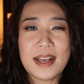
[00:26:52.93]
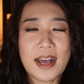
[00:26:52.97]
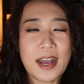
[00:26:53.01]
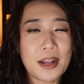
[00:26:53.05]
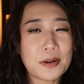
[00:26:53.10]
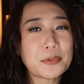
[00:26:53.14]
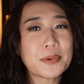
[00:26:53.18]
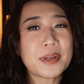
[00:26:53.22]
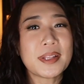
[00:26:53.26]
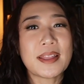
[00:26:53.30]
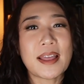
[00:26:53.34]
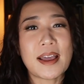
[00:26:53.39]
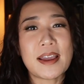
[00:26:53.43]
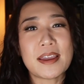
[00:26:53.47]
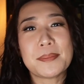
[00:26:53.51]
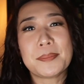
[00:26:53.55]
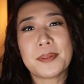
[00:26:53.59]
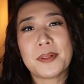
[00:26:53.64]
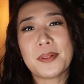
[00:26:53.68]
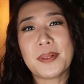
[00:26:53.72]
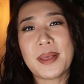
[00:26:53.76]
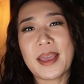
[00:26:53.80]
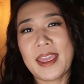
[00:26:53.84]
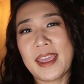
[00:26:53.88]

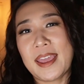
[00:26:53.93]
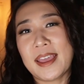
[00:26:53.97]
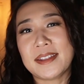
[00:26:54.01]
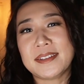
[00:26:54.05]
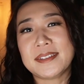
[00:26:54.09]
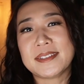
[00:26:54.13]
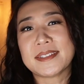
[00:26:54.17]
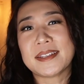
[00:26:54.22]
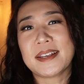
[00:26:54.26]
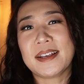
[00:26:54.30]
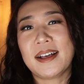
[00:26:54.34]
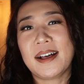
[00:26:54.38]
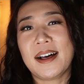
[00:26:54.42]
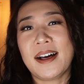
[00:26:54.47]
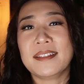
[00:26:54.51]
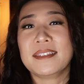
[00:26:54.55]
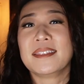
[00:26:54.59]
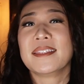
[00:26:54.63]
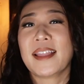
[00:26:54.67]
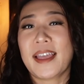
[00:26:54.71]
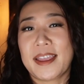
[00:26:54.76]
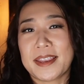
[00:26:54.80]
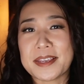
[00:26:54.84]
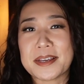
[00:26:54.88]
unreliable and
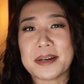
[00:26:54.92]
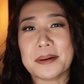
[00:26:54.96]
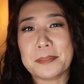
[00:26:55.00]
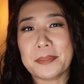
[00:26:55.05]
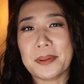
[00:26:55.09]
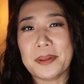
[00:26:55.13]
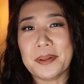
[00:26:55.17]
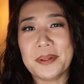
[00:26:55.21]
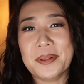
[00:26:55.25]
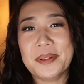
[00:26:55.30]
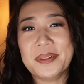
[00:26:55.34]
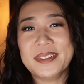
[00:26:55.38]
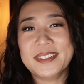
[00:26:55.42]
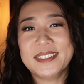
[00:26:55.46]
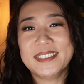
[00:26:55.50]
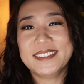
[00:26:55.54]
unlikable.